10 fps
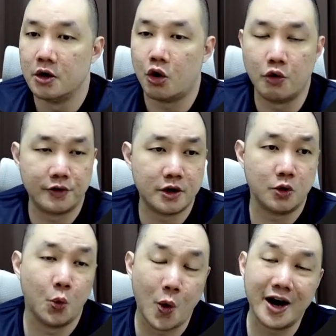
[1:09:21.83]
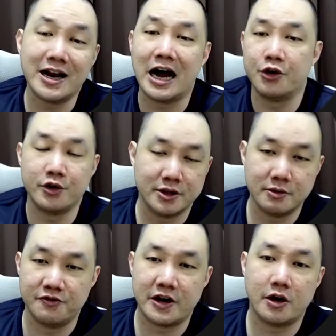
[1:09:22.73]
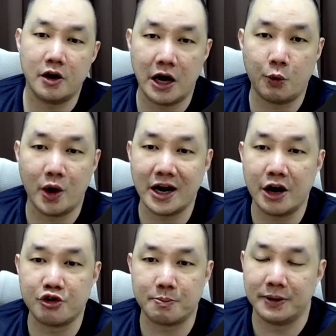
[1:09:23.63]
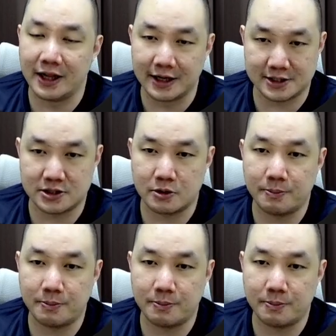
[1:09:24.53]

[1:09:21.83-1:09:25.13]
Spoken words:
over 100 plugs.